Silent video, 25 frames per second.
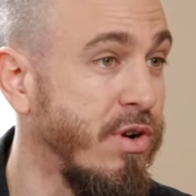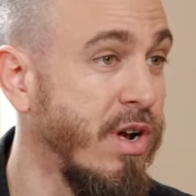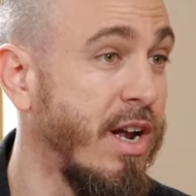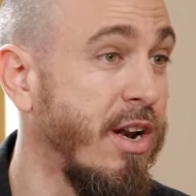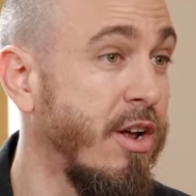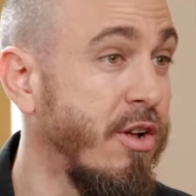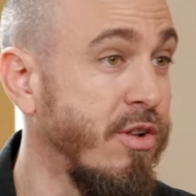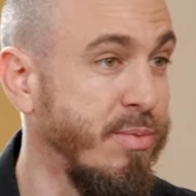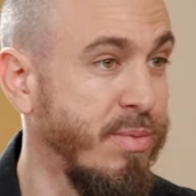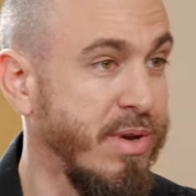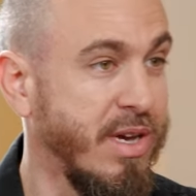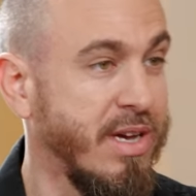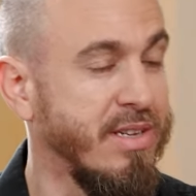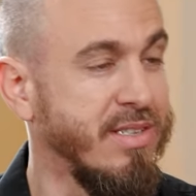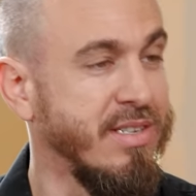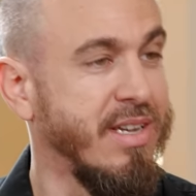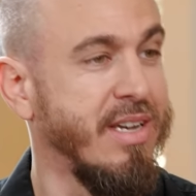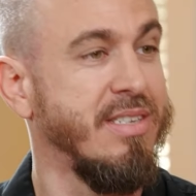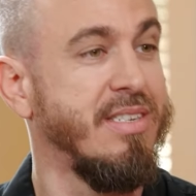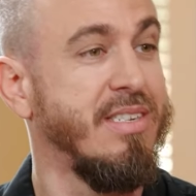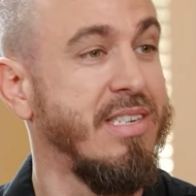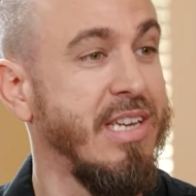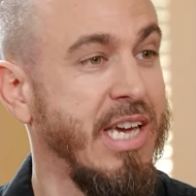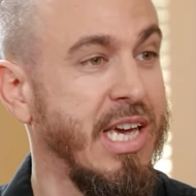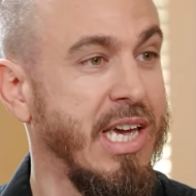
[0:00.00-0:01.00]
not only because I
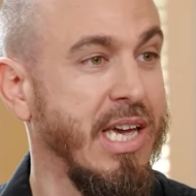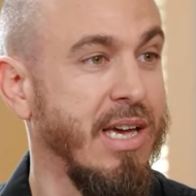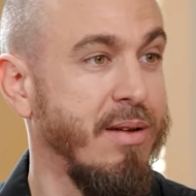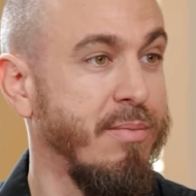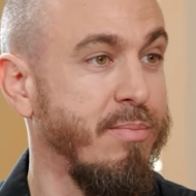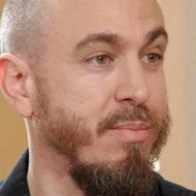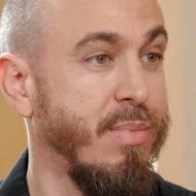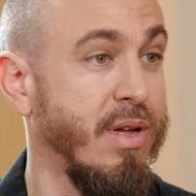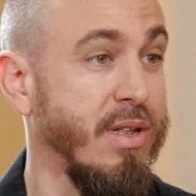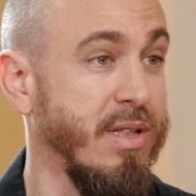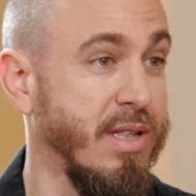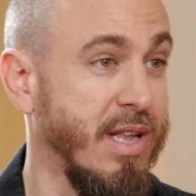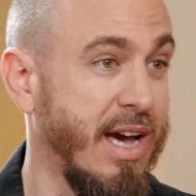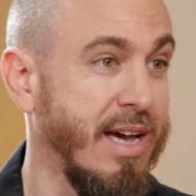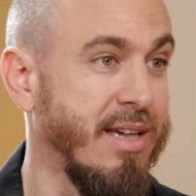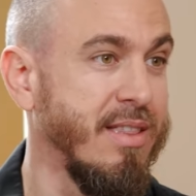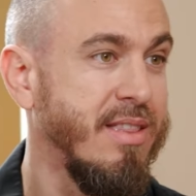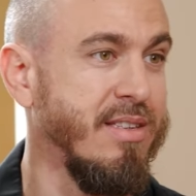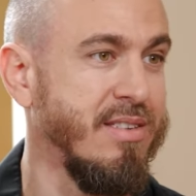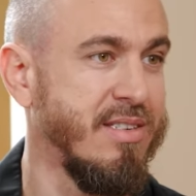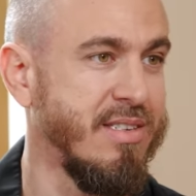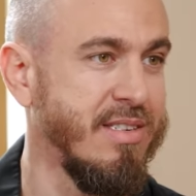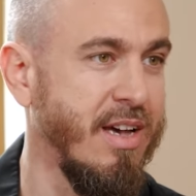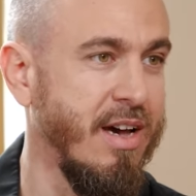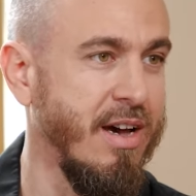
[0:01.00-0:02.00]
see it, but like
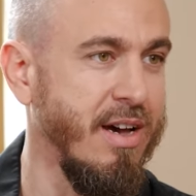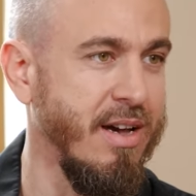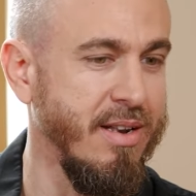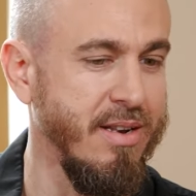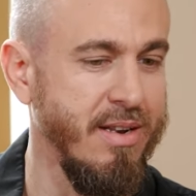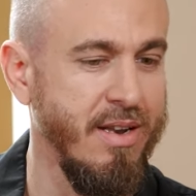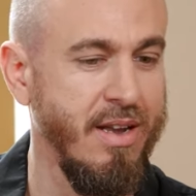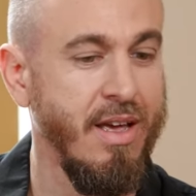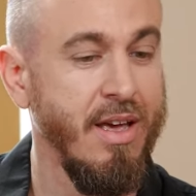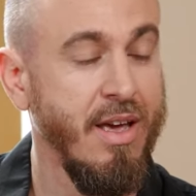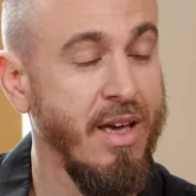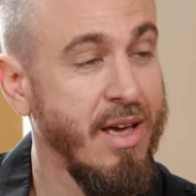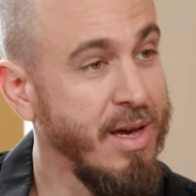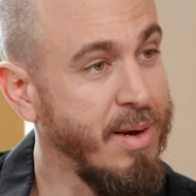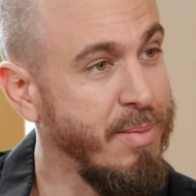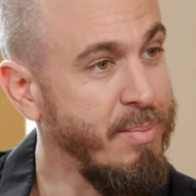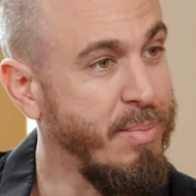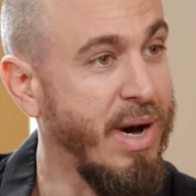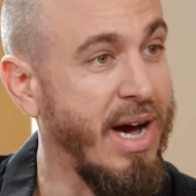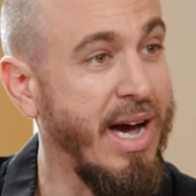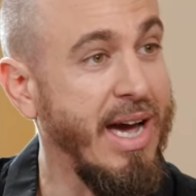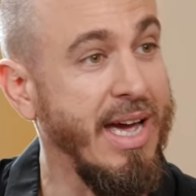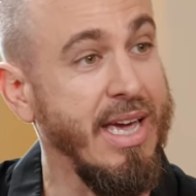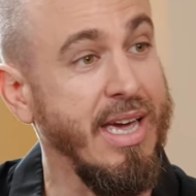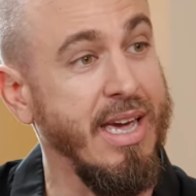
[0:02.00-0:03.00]
the sun,
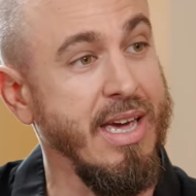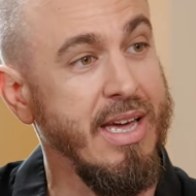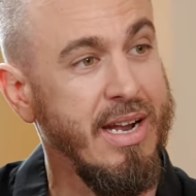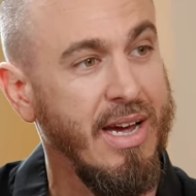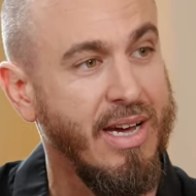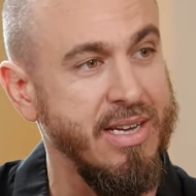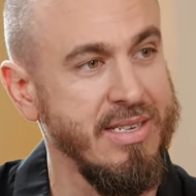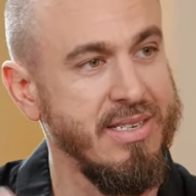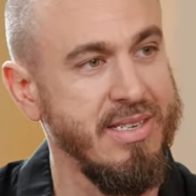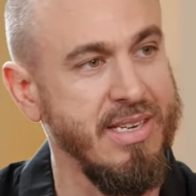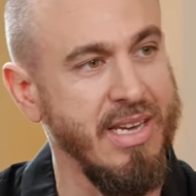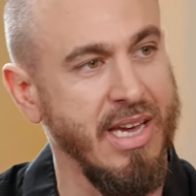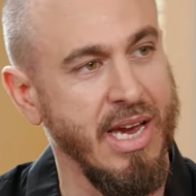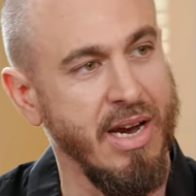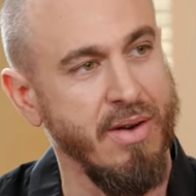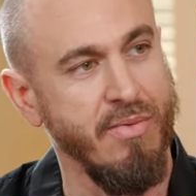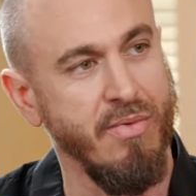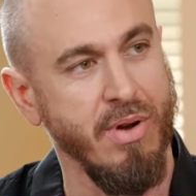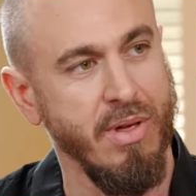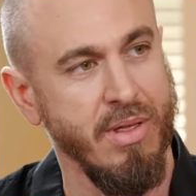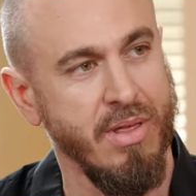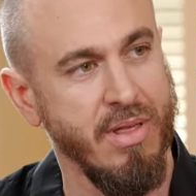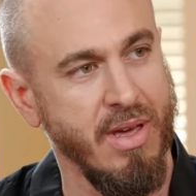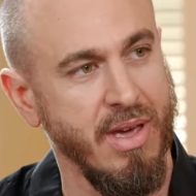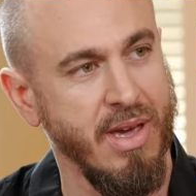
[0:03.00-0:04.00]
by it I see
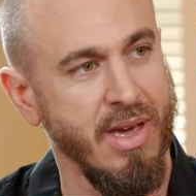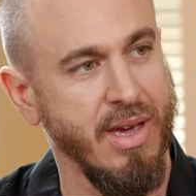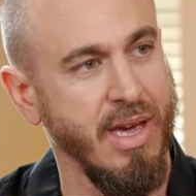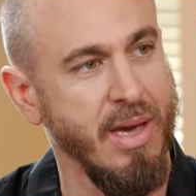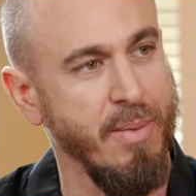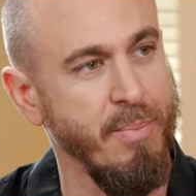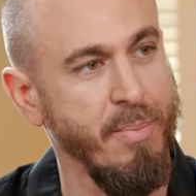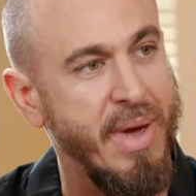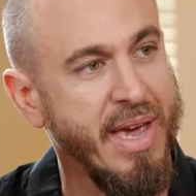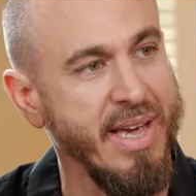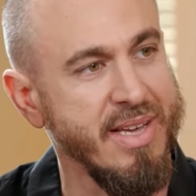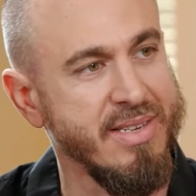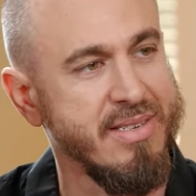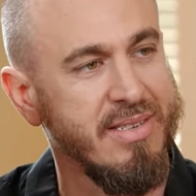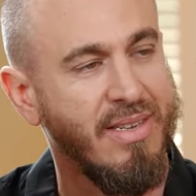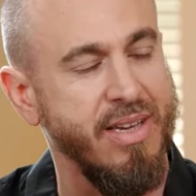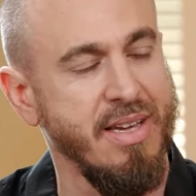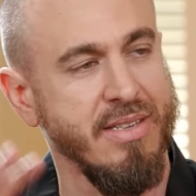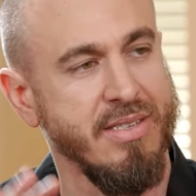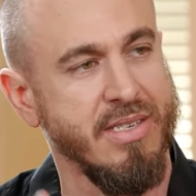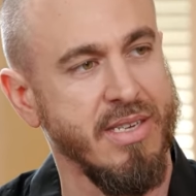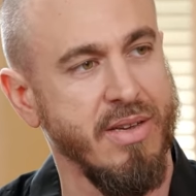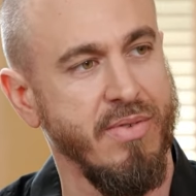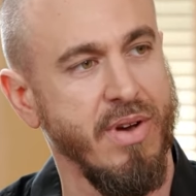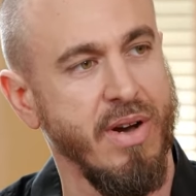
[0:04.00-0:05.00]
everything. It makes
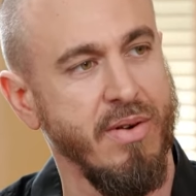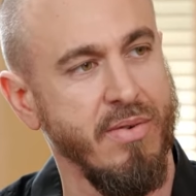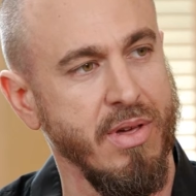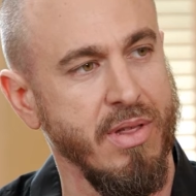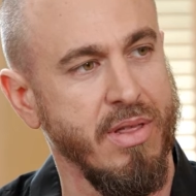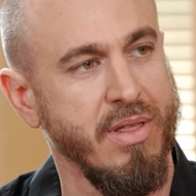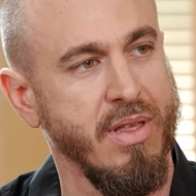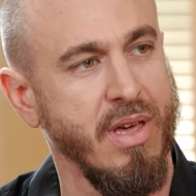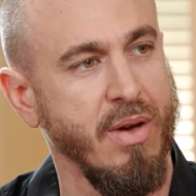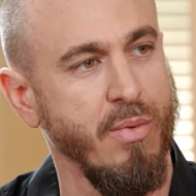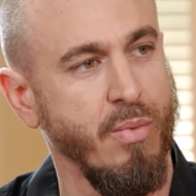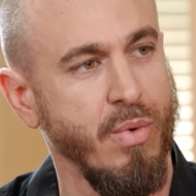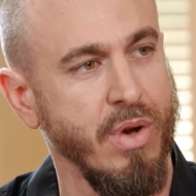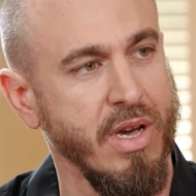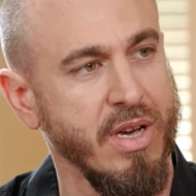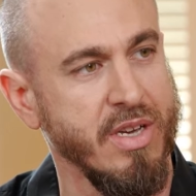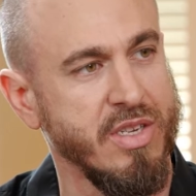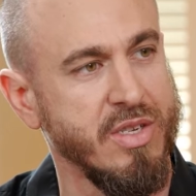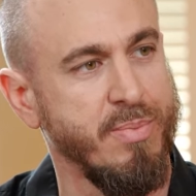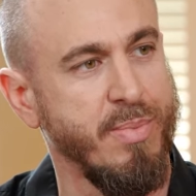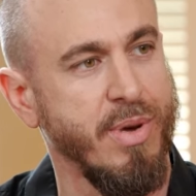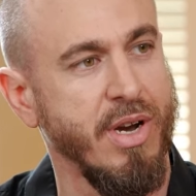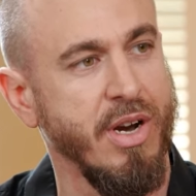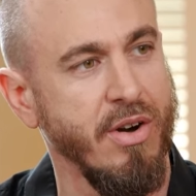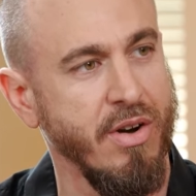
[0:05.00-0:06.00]
sense of everything we
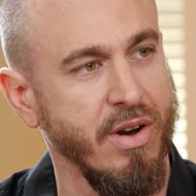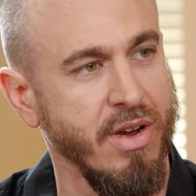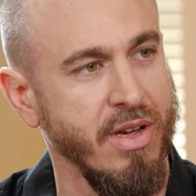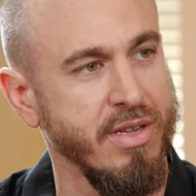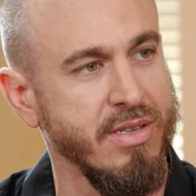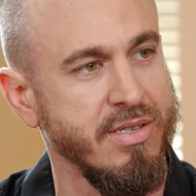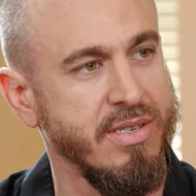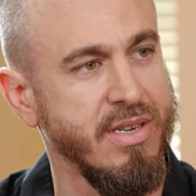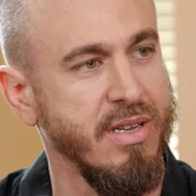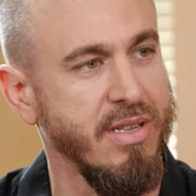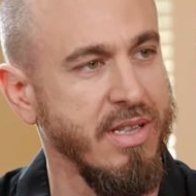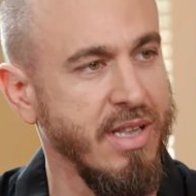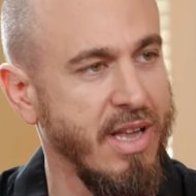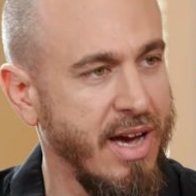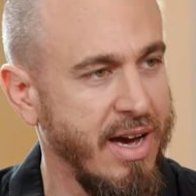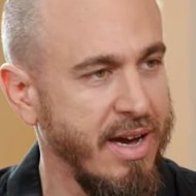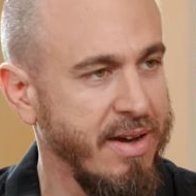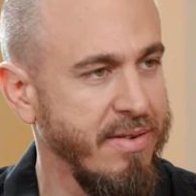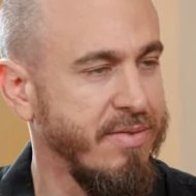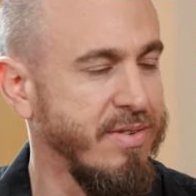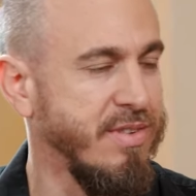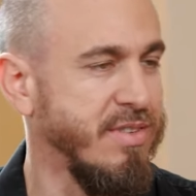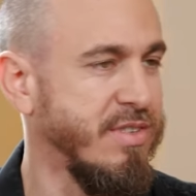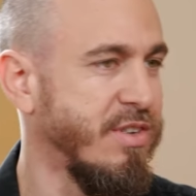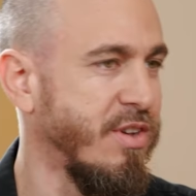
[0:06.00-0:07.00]
experience in
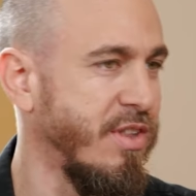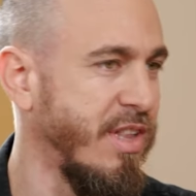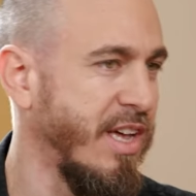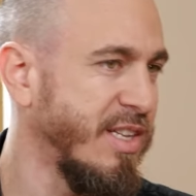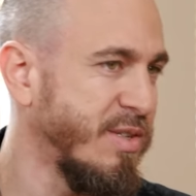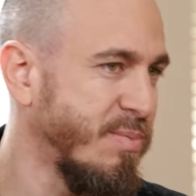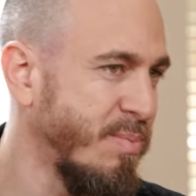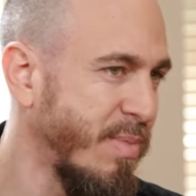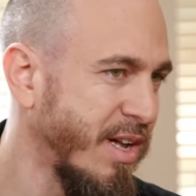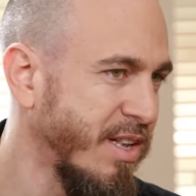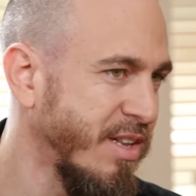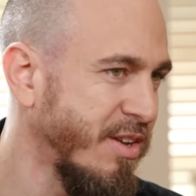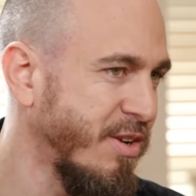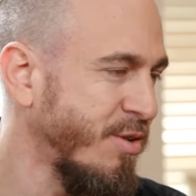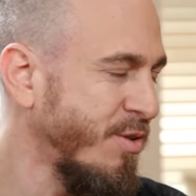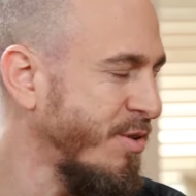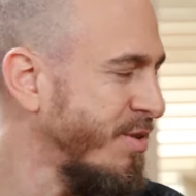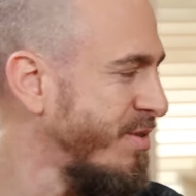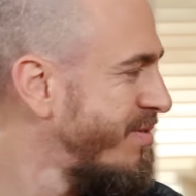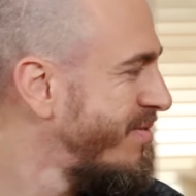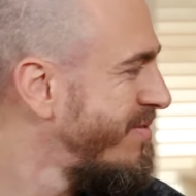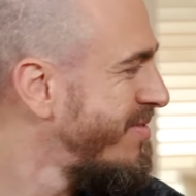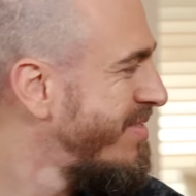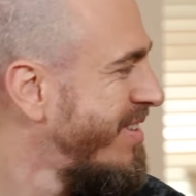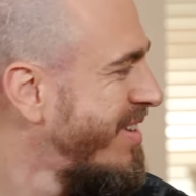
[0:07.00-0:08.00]
life. And so that's my
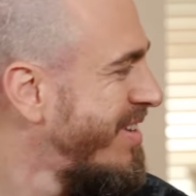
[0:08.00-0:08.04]
little